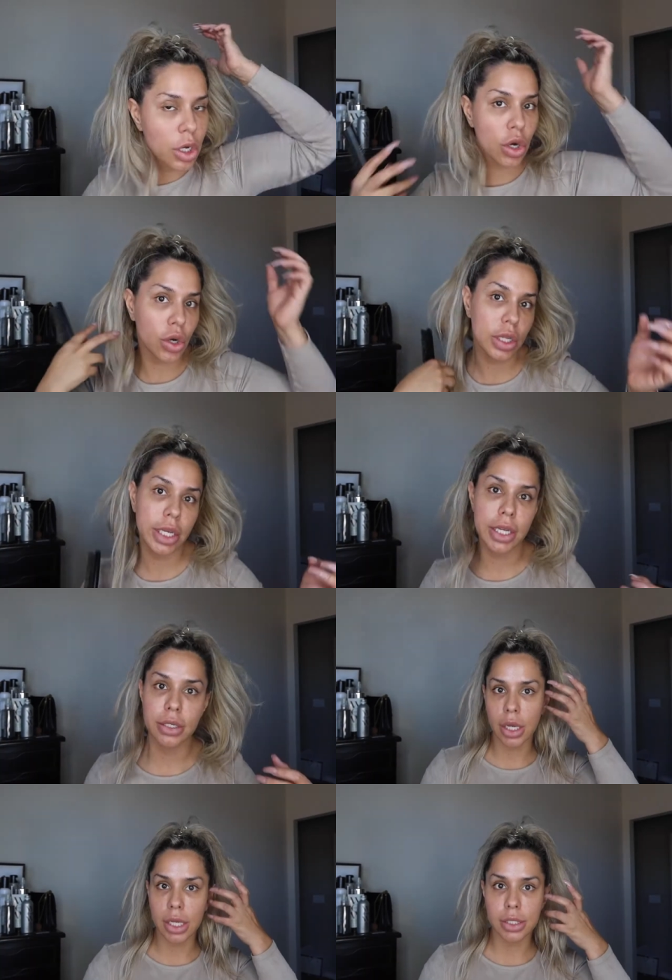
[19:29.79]
curl it
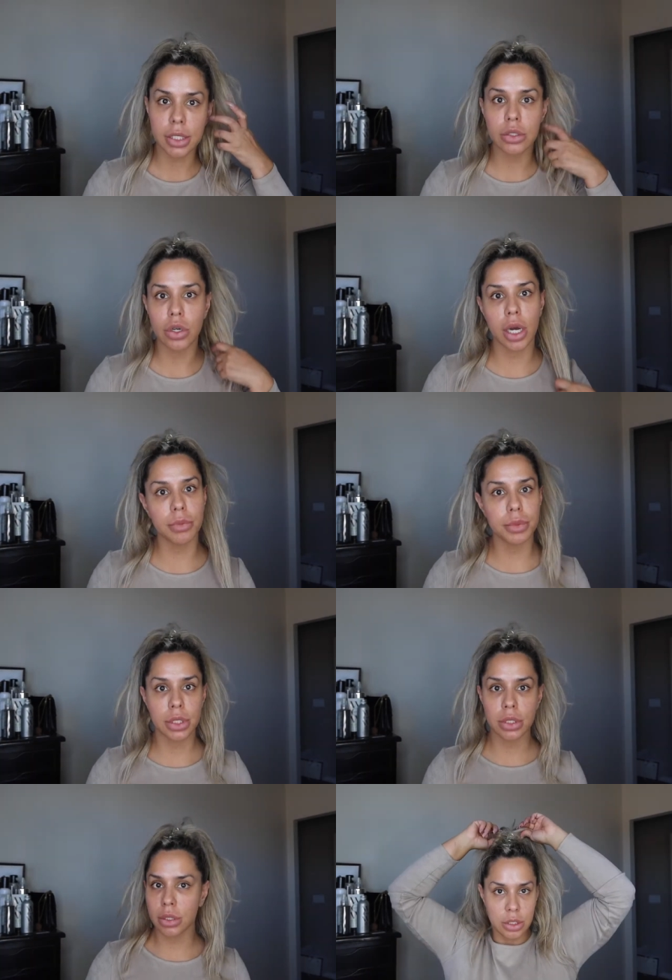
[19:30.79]
as it
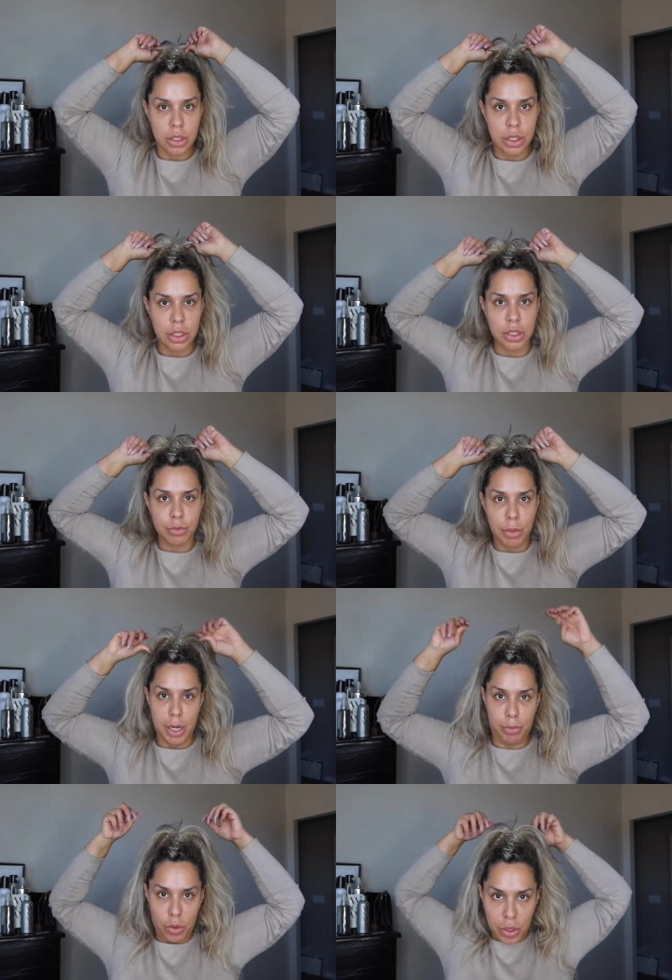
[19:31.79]
drops. This is
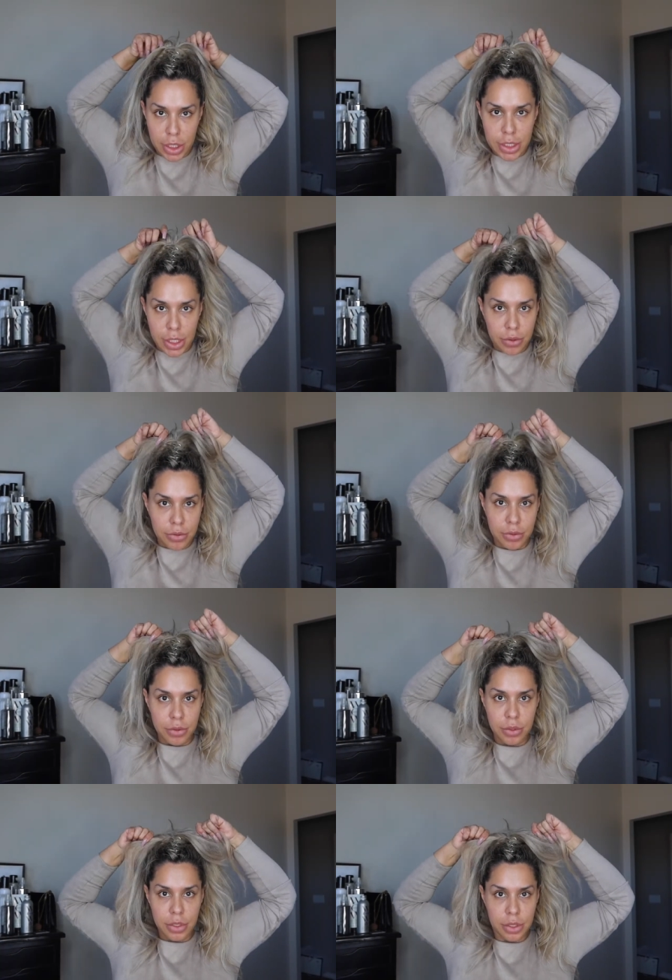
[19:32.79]
my ponytail
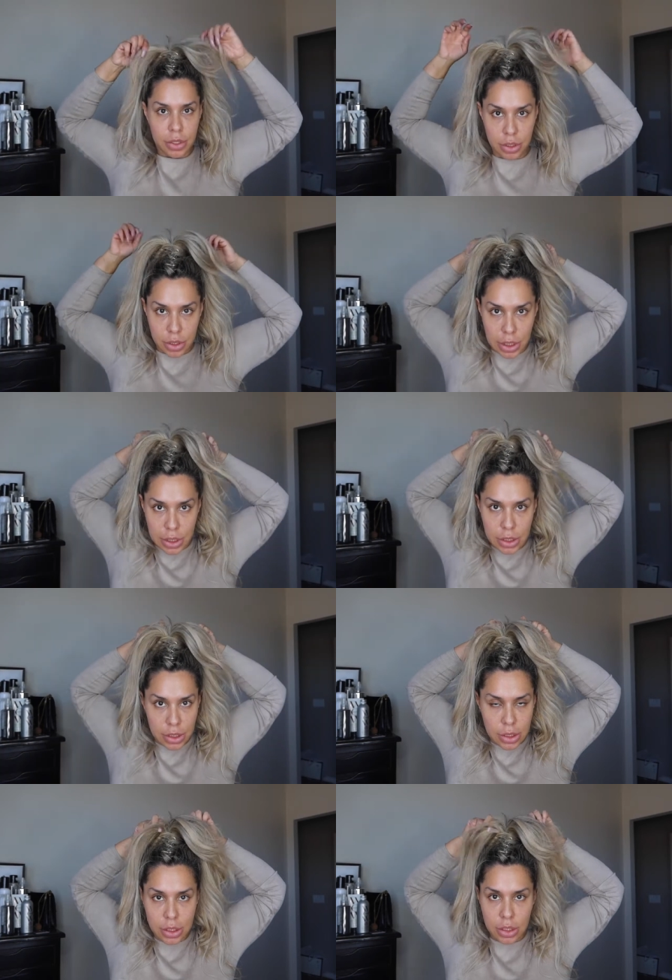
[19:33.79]
done.
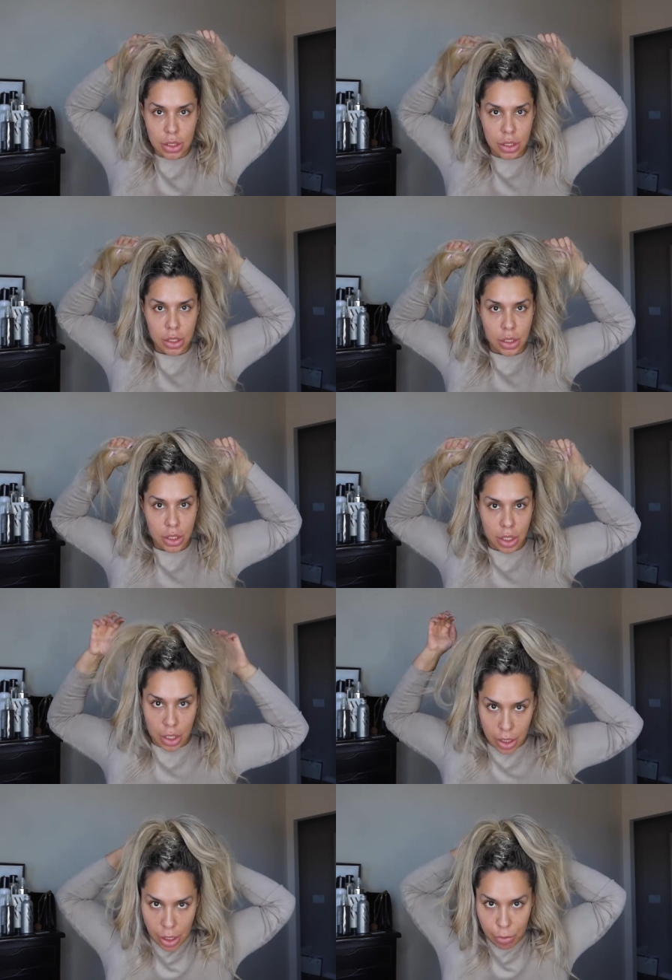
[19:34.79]

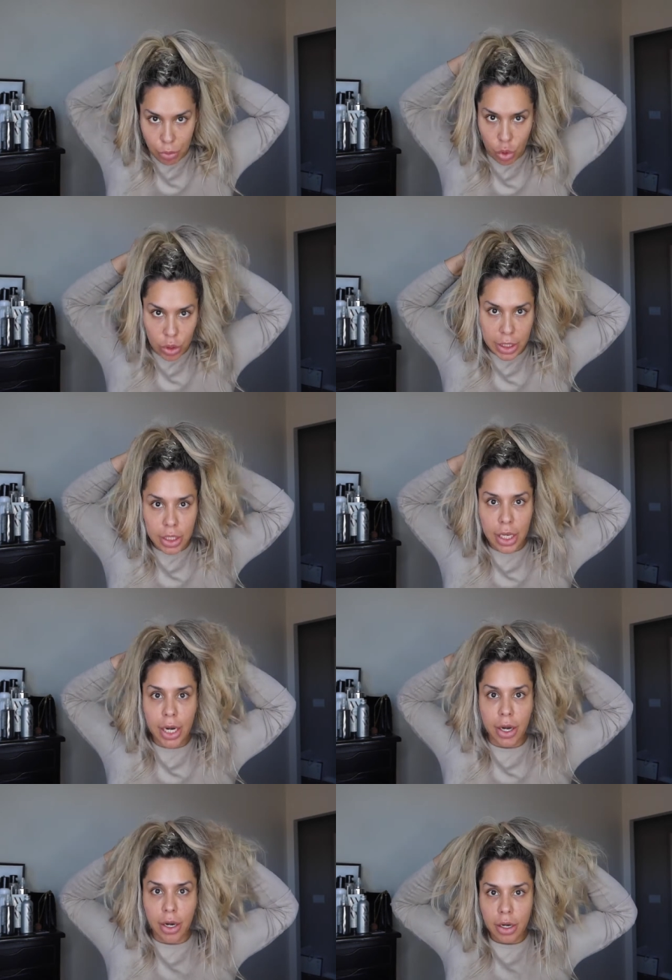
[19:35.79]
I'm pulling the
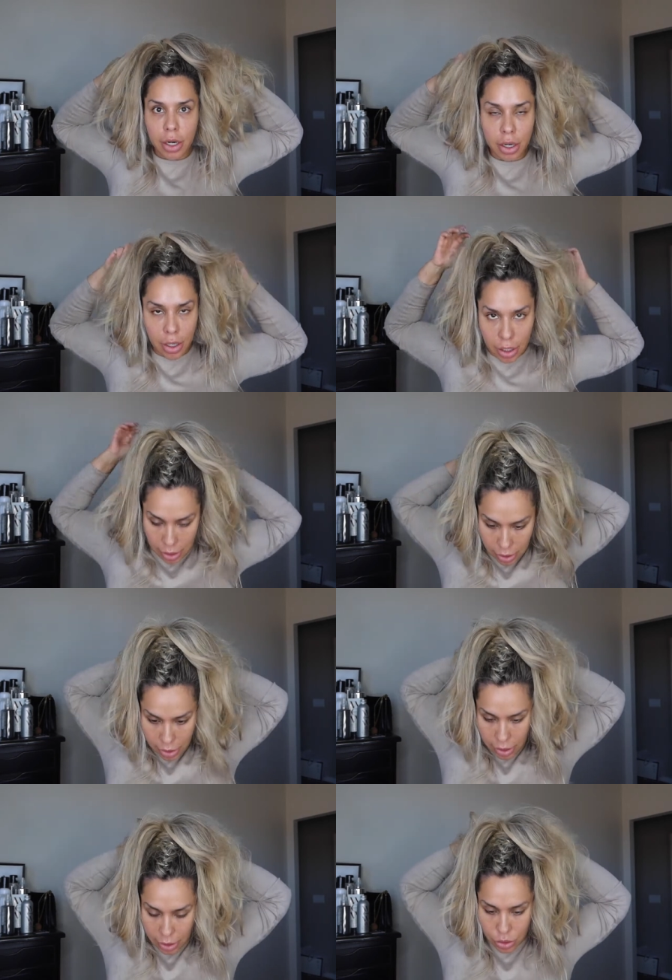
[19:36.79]
hair
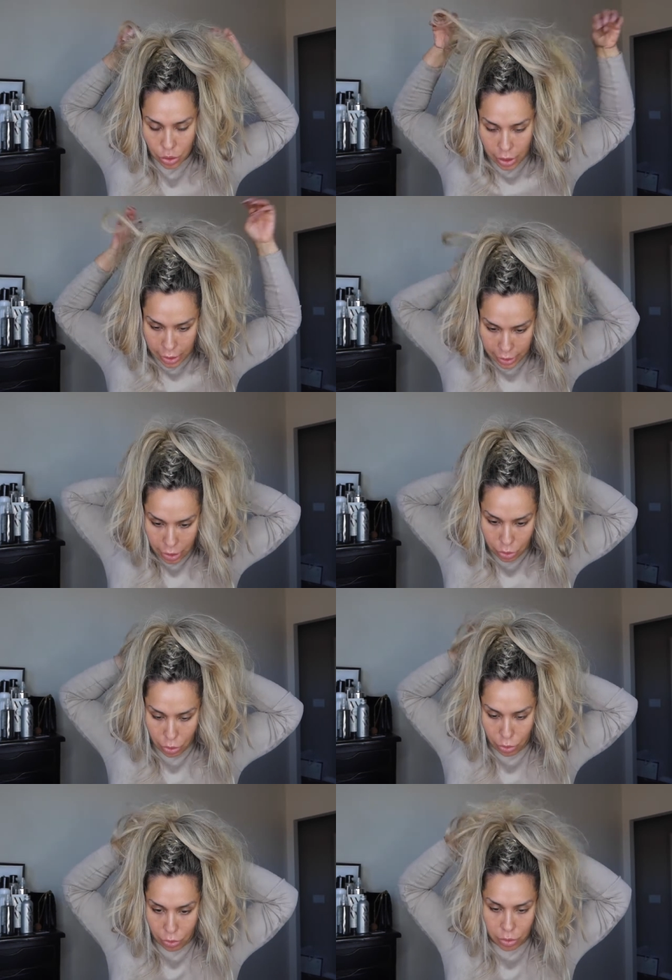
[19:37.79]
so that it can
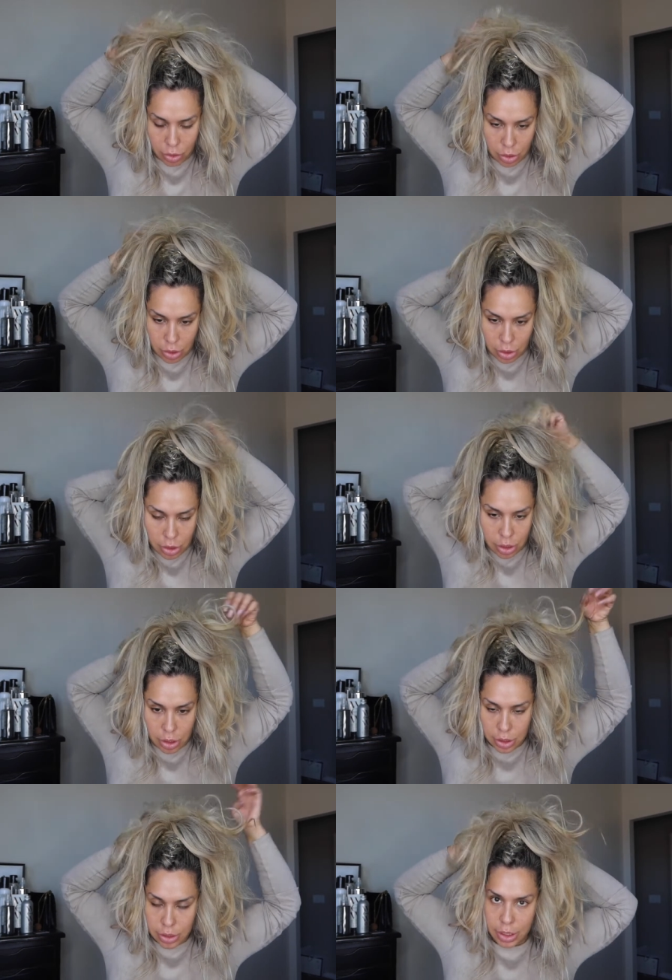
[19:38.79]
grow
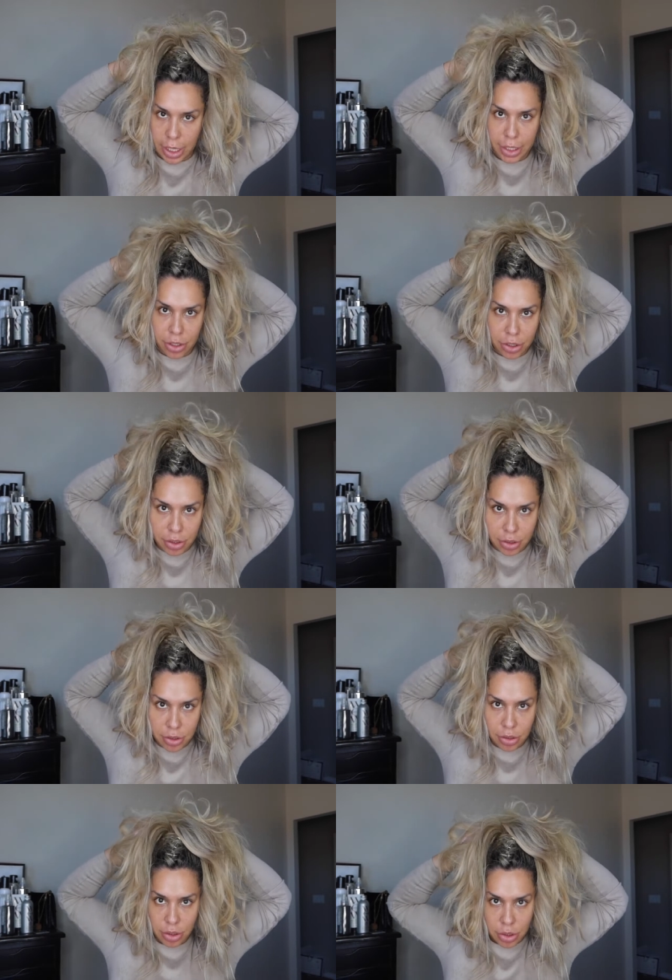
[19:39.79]
tighter.
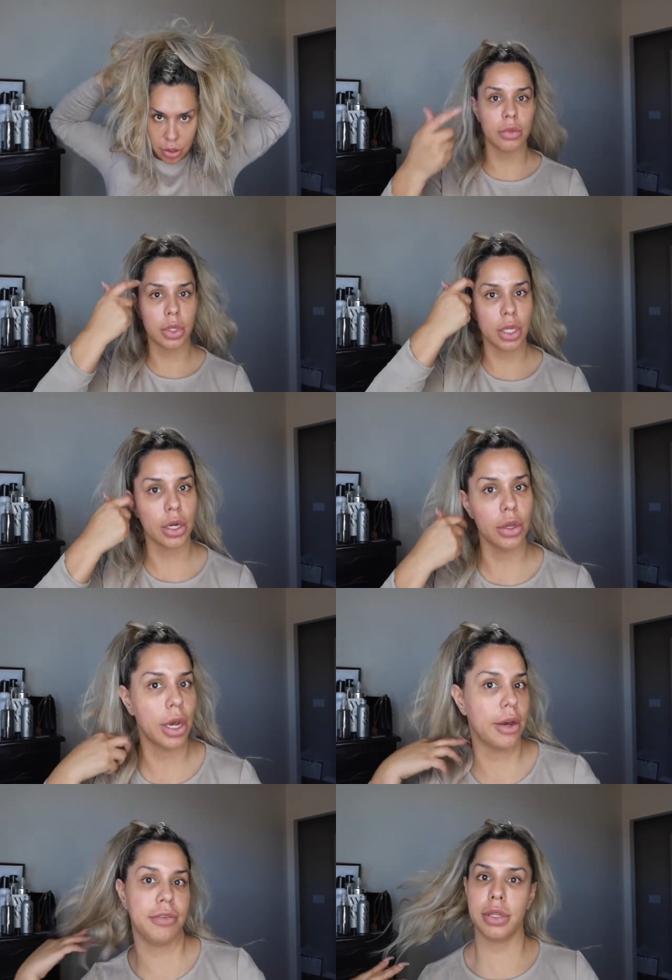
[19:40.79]
And there you
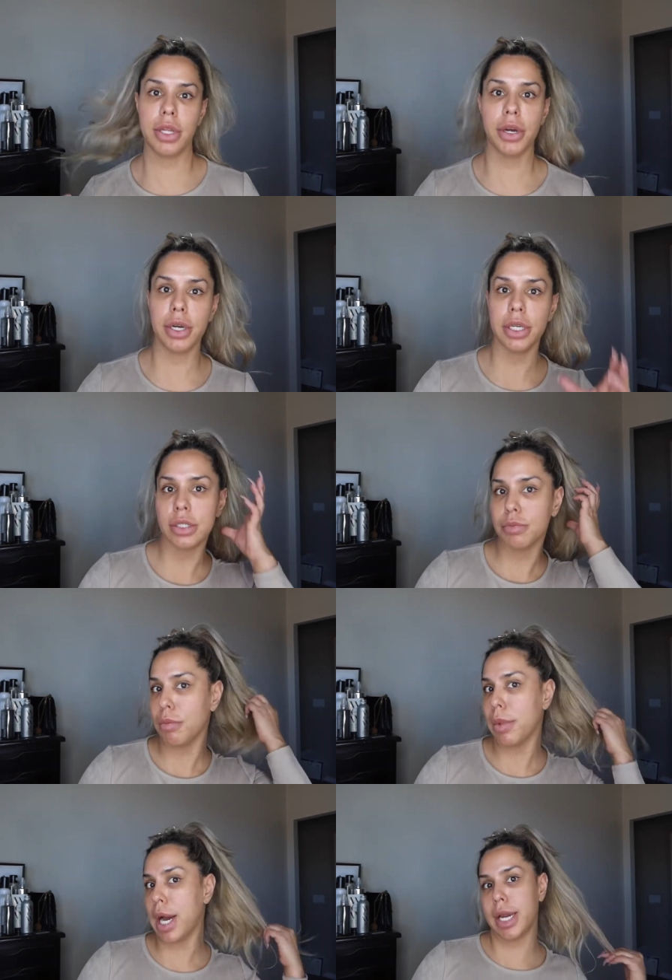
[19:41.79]
have it. There is
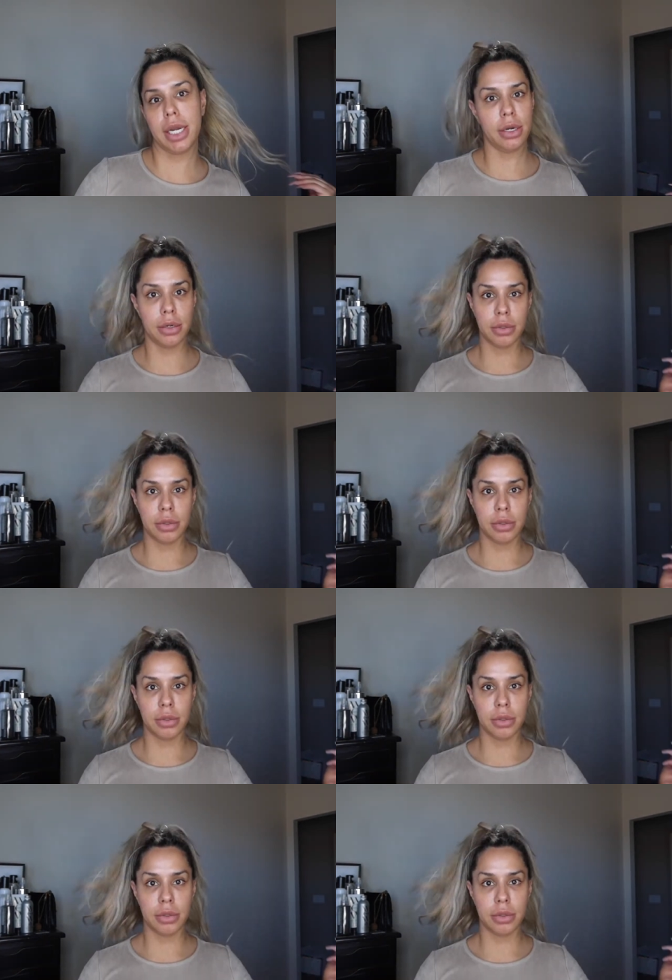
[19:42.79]
mine.